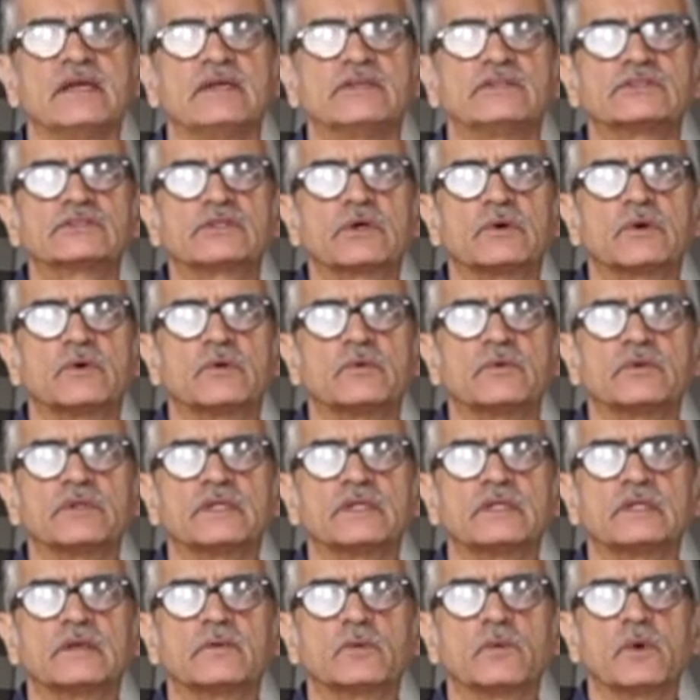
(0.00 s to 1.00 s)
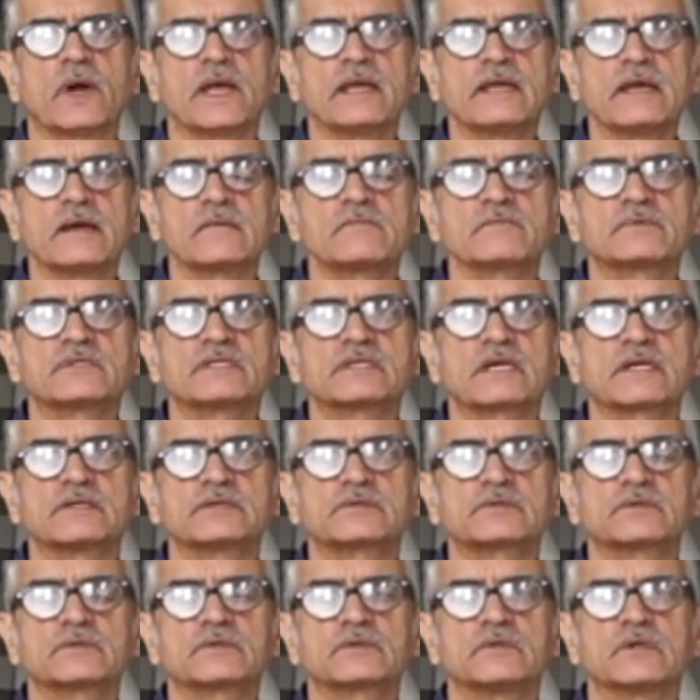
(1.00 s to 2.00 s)
So the way I'm
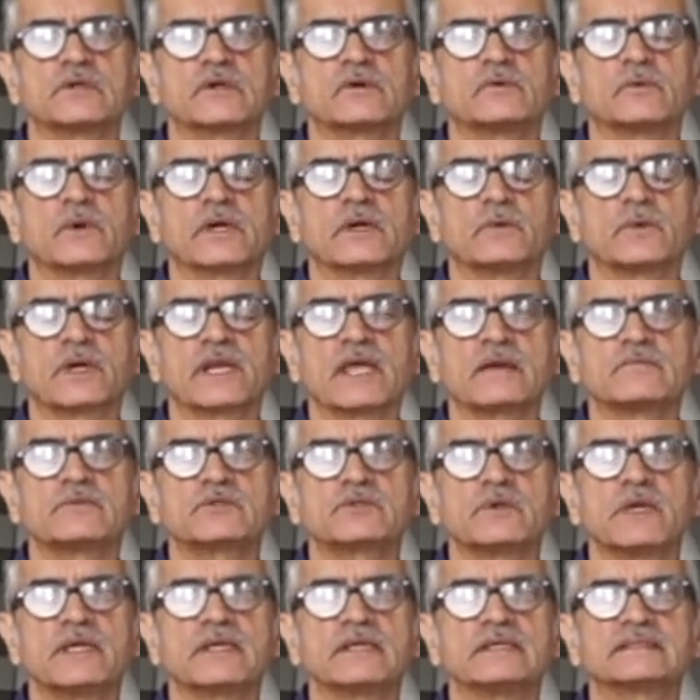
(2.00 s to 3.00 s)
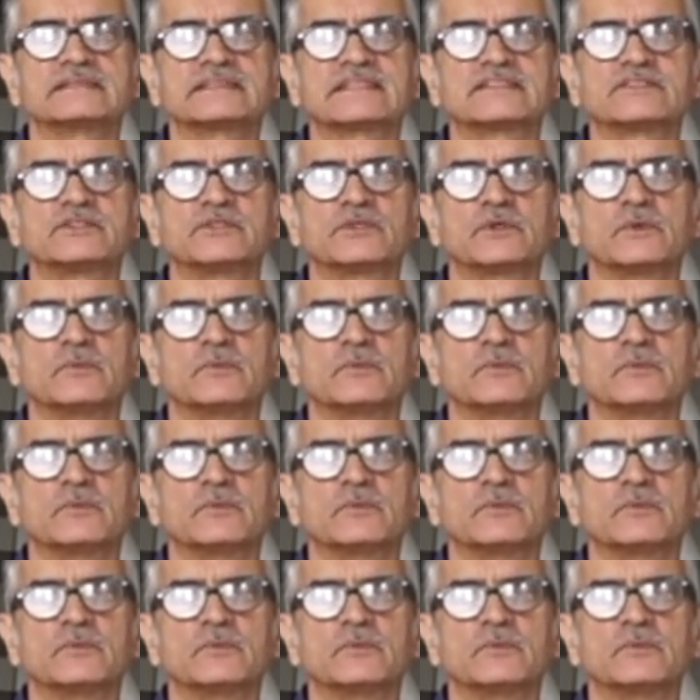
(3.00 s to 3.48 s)
trying to, what I'm doing is that